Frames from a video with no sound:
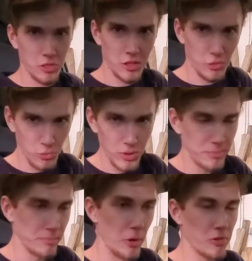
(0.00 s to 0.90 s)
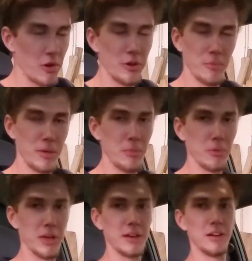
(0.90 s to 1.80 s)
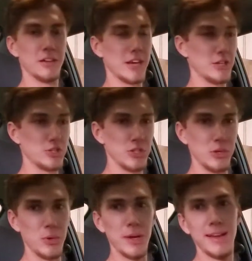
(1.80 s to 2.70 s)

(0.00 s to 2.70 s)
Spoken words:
That's what most Honda people get attached to.